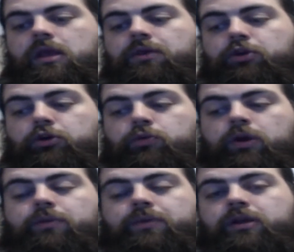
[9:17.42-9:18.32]
There
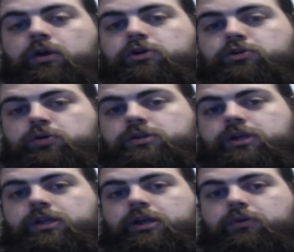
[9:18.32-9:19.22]
will be a lot of trolls
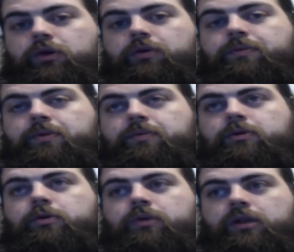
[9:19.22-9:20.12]
out there. There will be people
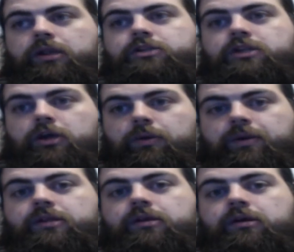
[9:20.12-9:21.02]
who will literally come
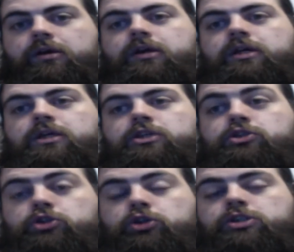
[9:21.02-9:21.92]
in
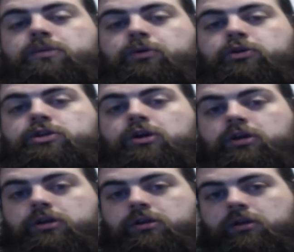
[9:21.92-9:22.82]
just to put you
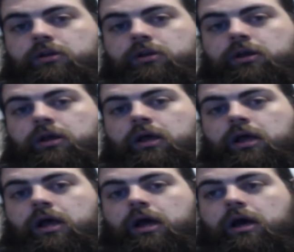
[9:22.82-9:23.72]
down.
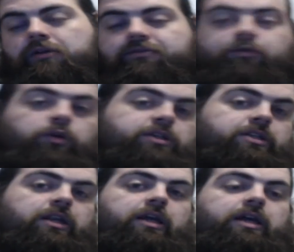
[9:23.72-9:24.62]
And
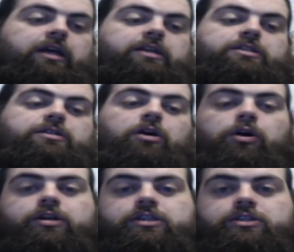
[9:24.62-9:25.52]
unfortunately, as
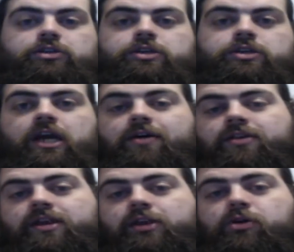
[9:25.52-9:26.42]
hard as it sounds, you have to
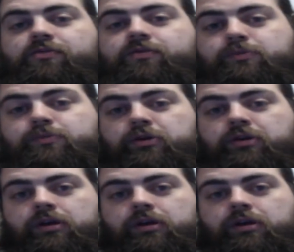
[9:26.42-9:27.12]
take the rough with the smooth.